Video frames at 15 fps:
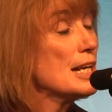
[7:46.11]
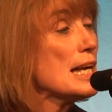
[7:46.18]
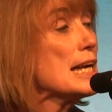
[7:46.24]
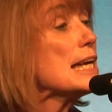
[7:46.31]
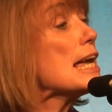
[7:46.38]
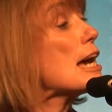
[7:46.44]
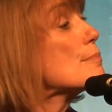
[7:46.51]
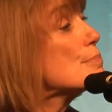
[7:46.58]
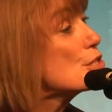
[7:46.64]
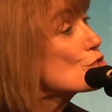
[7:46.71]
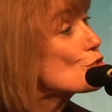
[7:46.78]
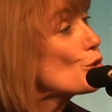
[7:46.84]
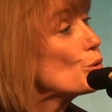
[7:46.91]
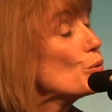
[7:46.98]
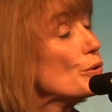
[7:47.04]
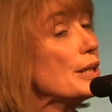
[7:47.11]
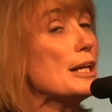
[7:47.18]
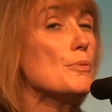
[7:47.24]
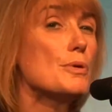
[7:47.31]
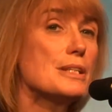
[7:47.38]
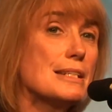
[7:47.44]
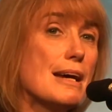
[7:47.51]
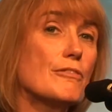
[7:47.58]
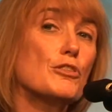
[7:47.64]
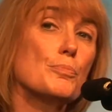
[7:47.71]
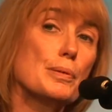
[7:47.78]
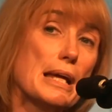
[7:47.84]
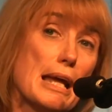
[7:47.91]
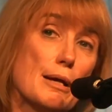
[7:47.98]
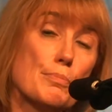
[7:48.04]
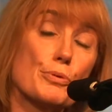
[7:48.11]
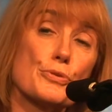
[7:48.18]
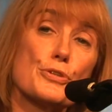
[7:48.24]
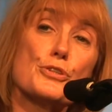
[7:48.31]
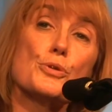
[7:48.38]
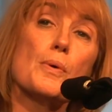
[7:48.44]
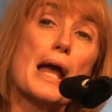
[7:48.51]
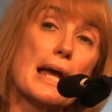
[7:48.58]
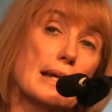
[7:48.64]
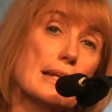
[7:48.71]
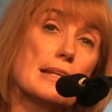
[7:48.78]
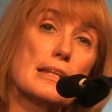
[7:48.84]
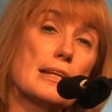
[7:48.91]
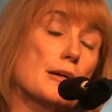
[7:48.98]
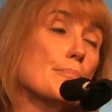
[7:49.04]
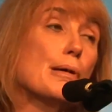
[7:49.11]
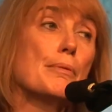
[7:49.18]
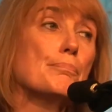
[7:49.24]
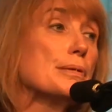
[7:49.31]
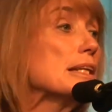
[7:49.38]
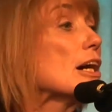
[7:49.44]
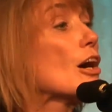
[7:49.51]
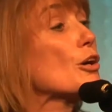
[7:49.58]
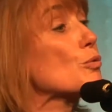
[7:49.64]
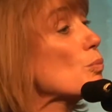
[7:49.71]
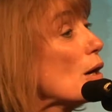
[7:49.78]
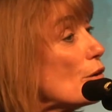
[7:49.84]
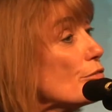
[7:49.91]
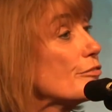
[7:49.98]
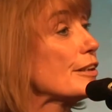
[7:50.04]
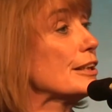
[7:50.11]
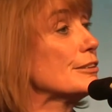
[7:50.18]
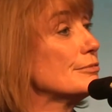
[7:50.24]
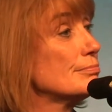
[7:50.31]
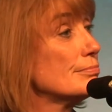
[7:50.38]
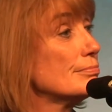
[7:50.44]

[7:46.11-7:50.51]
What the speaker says: He had been told he would never be able to do anything but be on welfare.